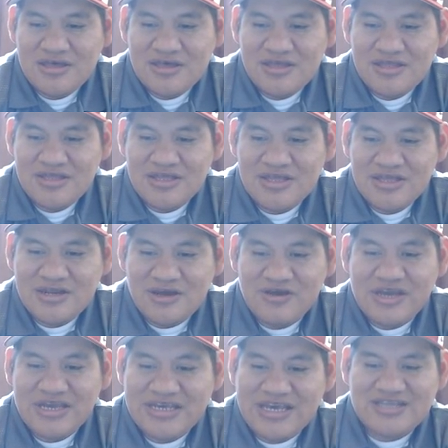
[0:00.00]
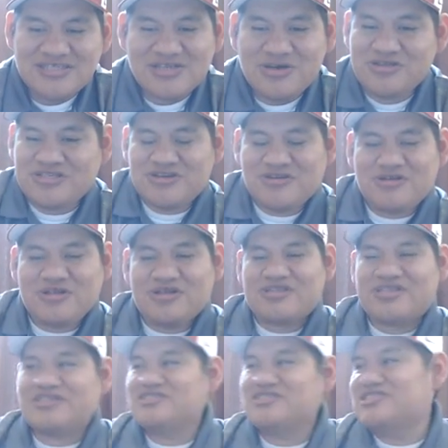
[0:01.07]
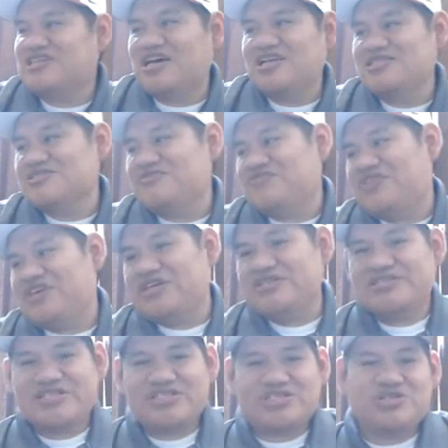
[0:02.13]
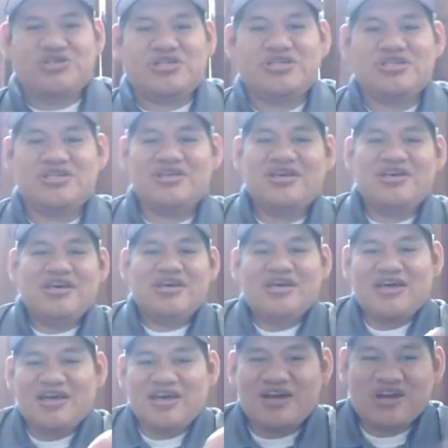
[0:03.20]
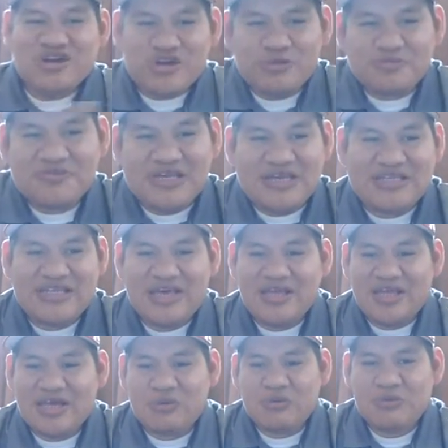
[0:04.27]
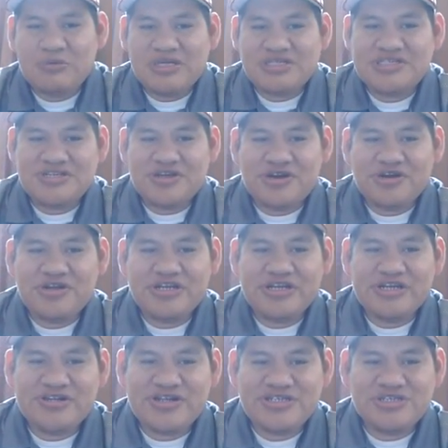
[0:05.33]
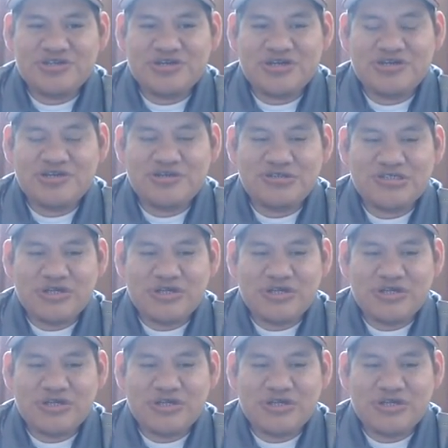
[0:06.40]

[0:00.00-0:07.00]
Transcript: And then, okay, yeah. So look, there's tons of things that you can, groups like that, like we mentioned earlier, that you can do.